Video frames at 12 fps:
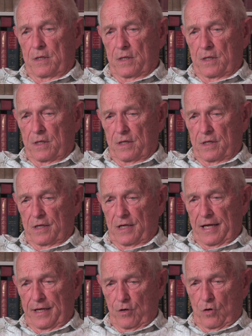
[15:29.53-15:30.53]

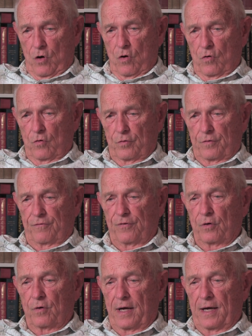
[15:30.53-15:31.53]
later on,
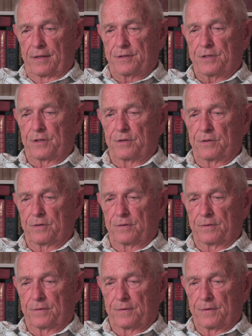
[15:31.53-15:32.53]
flew out to